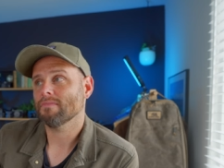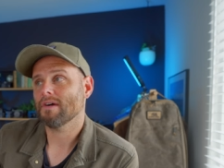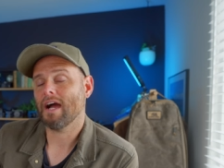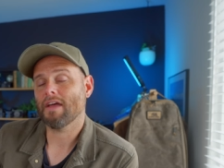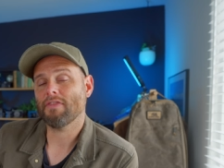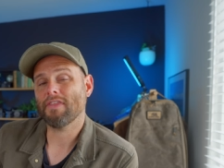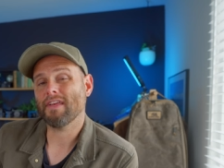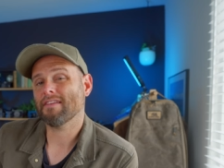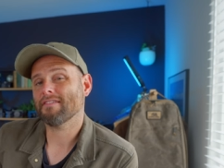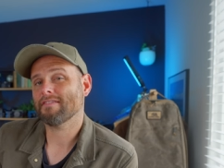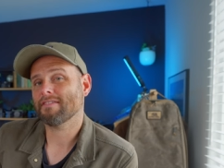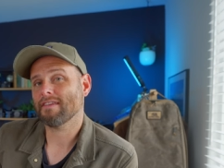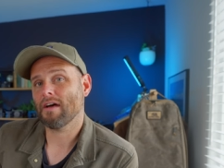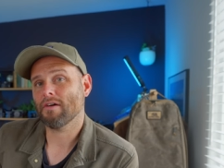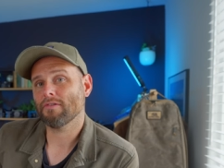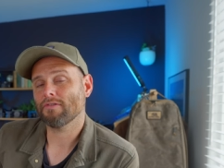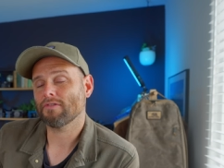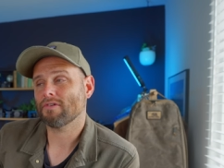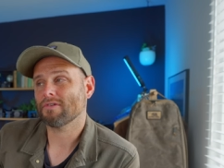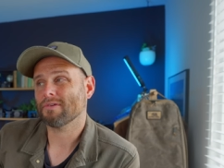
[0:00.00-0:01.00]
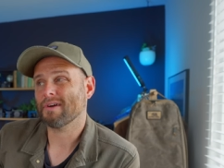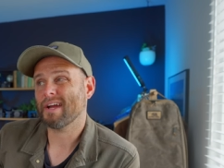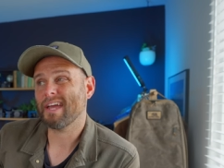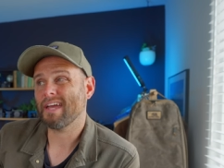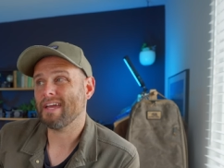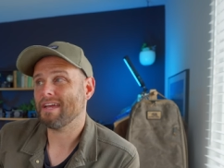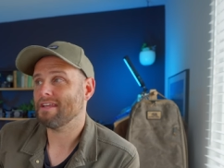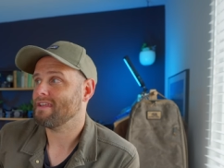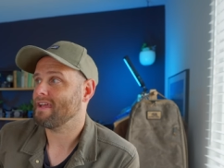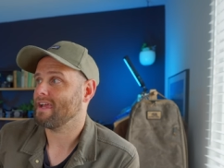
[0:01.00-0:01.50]
I think it sounds
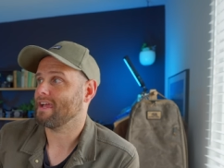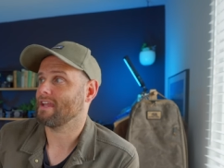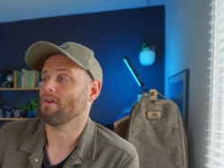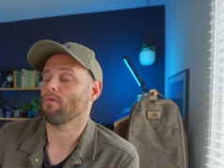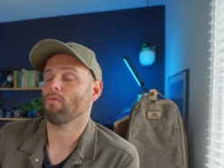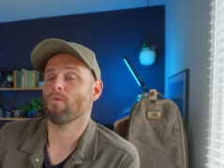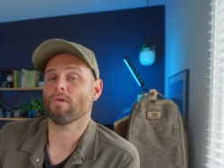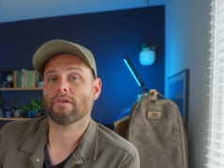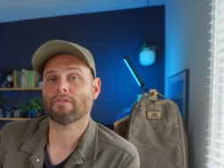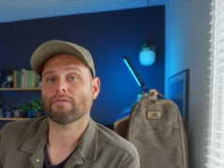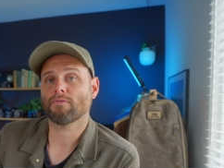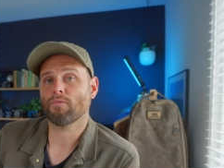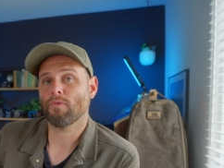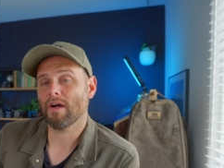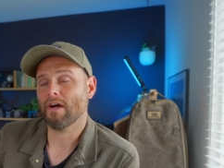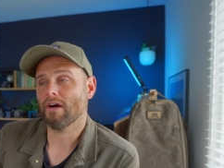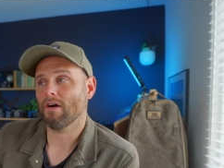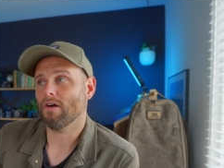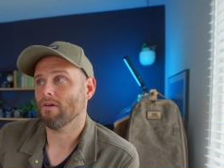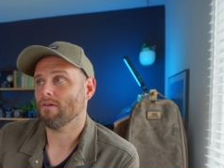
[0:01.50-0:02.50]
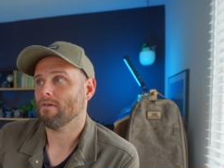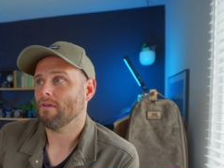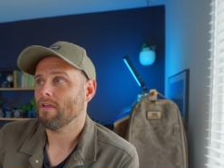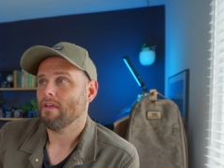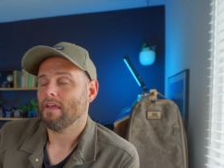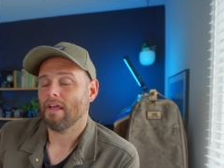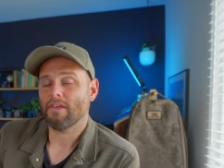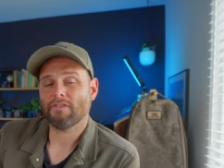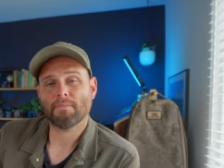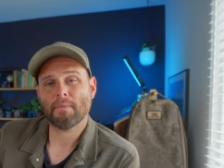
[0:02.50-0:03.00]
great and it works well,
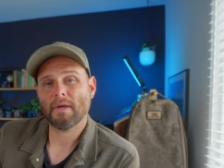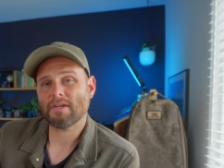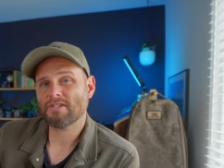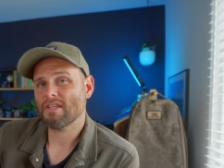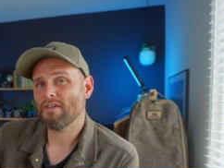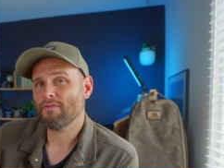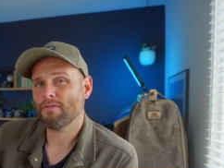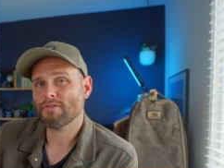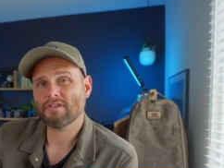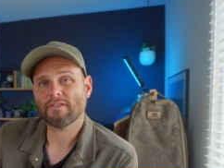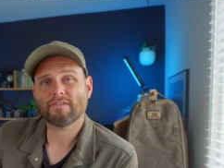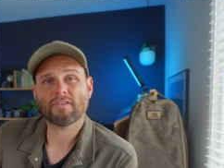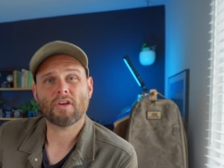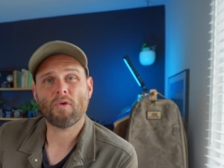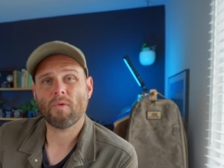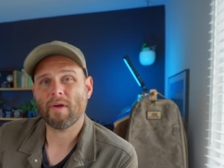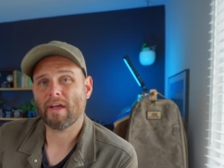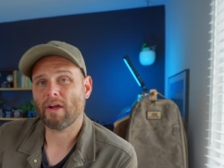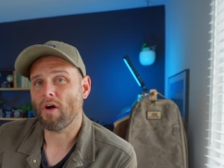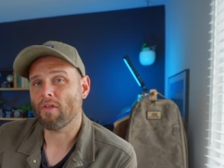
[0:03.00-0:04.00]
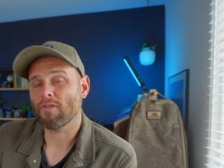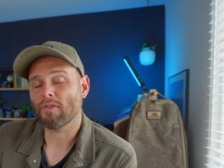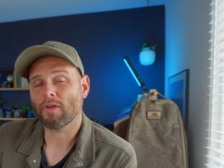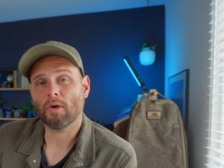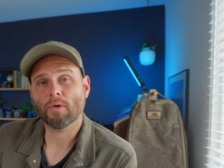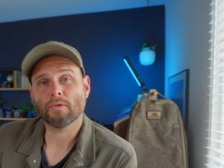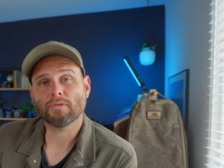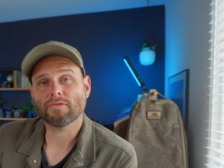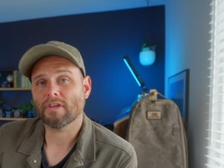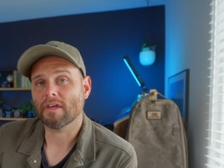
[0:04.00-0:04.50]
especially for just a quick on the
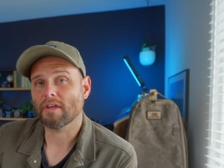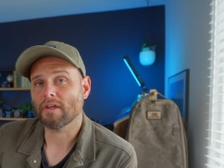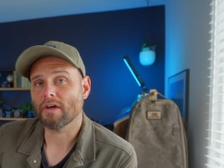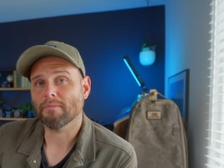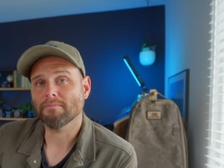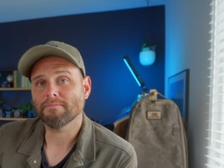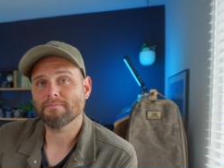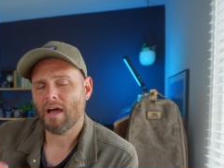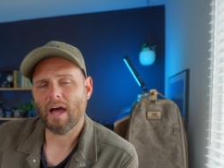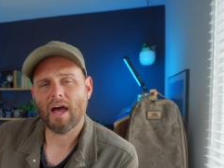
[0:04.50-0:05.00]
go setup.